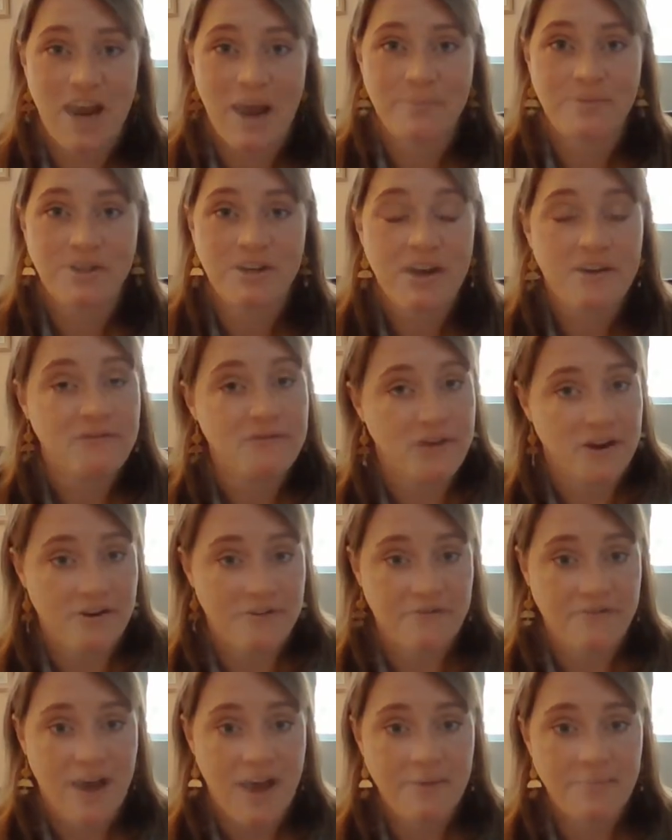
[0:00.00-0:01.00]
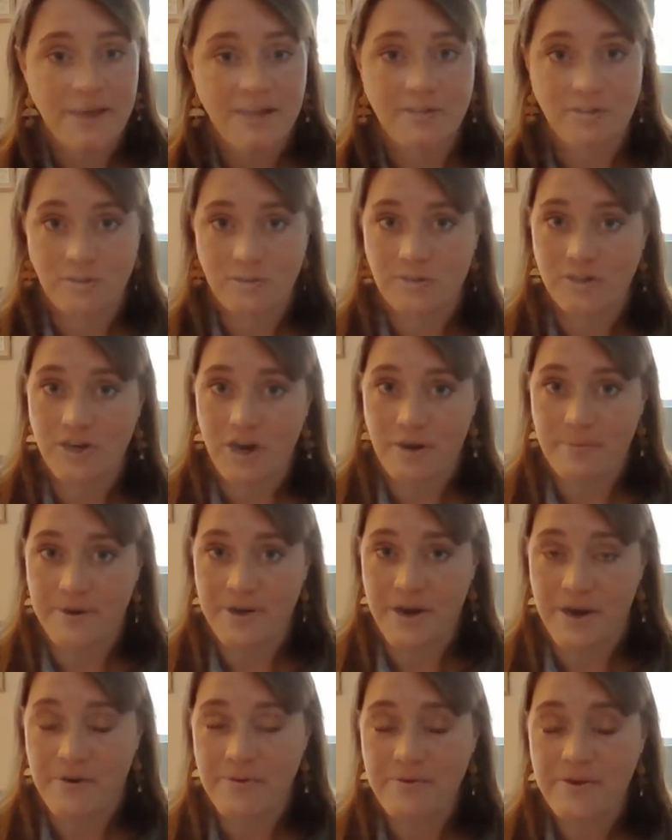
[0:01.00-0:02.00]
chapter of Verify by Joelle
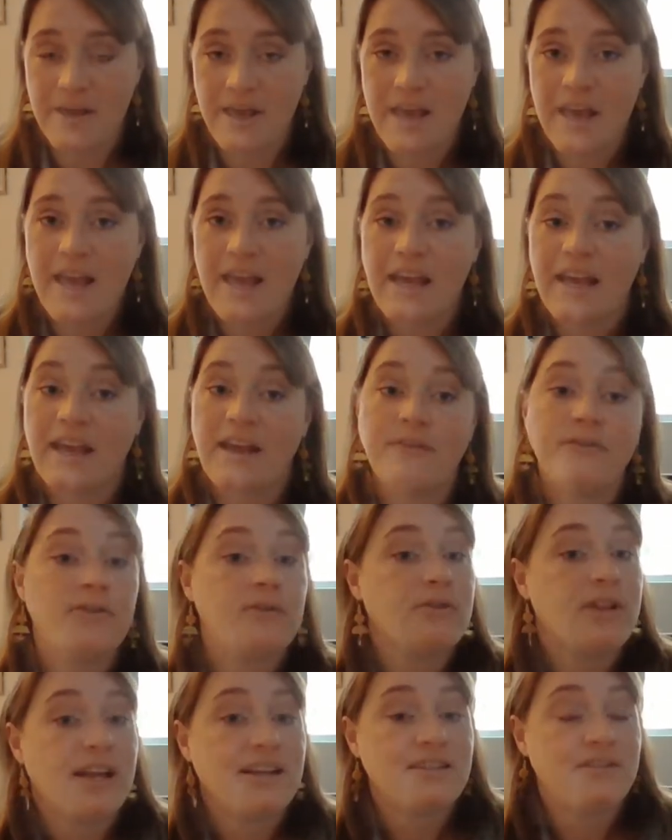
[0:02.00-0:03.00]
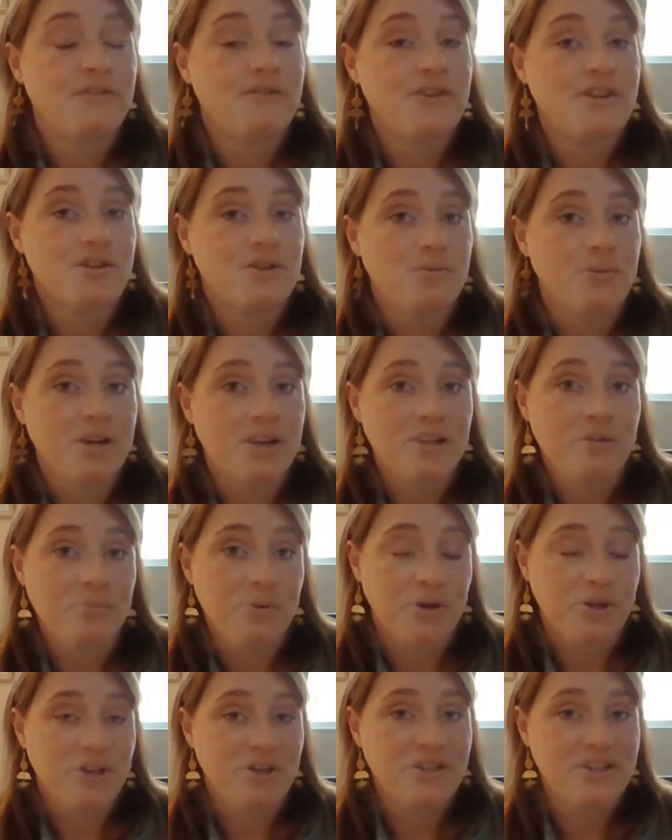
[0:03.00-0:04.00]
Charbonneau. If you'd like to finish reading
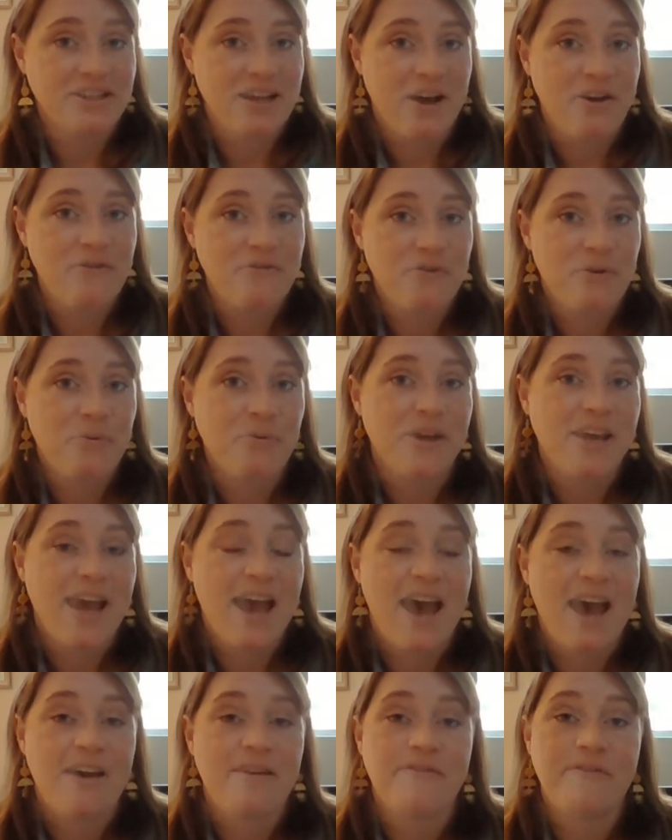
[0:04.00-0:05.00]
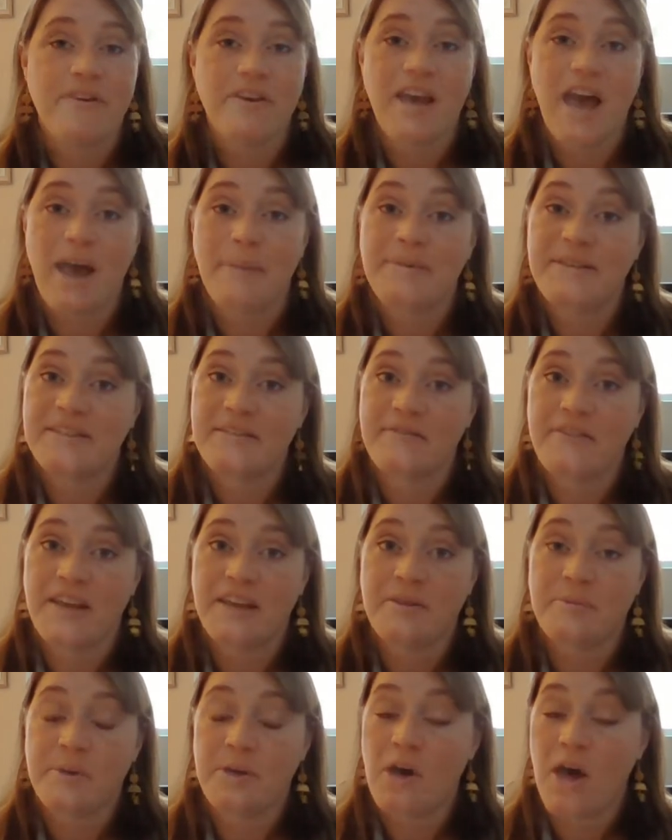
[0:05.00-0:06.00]
the book yourself, we have copies
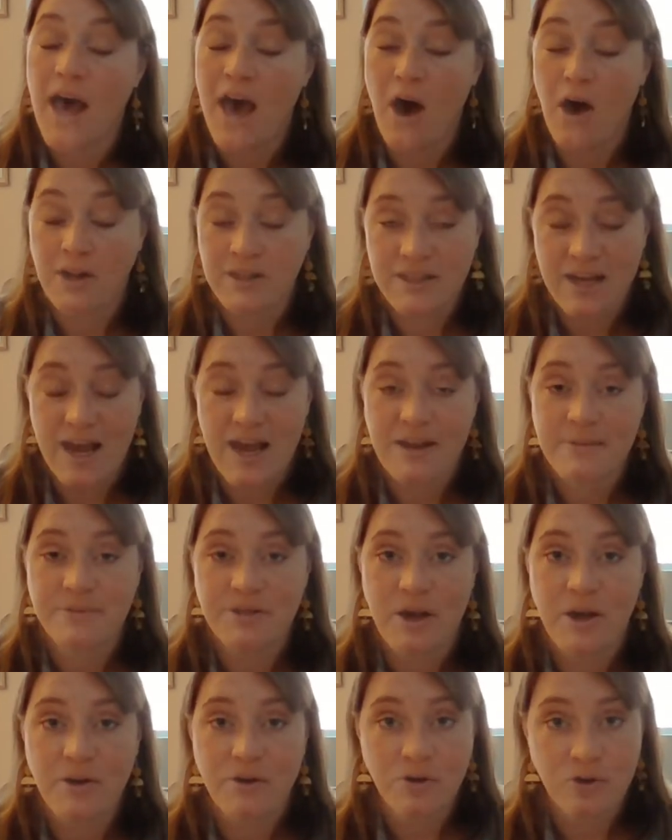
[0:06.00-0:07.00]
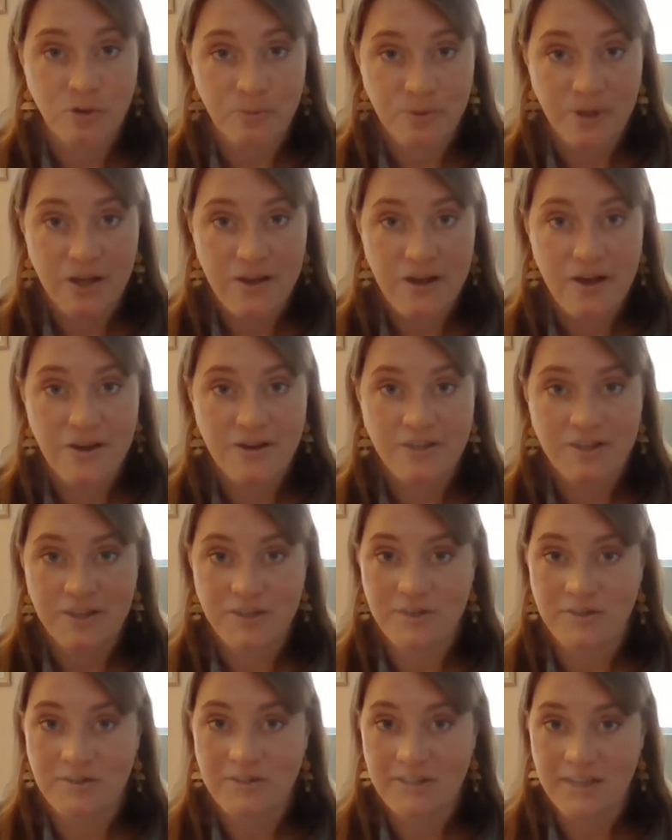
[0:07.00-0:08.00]
available all times on Hoopla, our
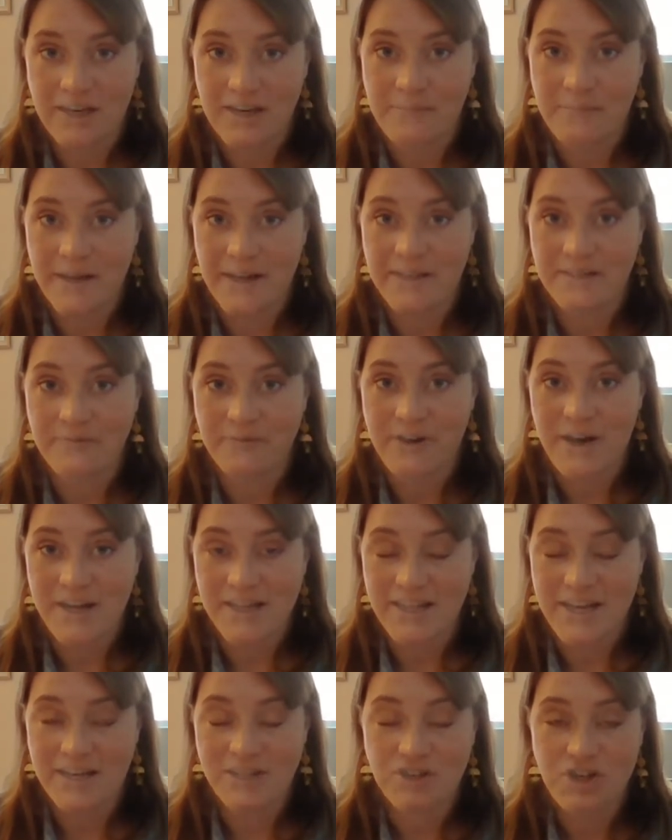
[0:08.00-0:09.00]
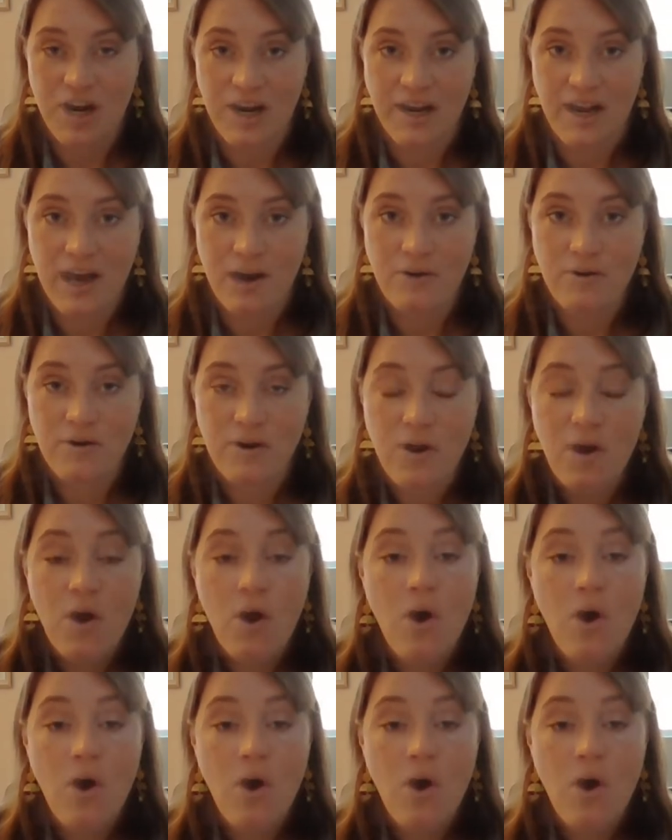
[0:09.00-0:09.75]
digital database for online checkout,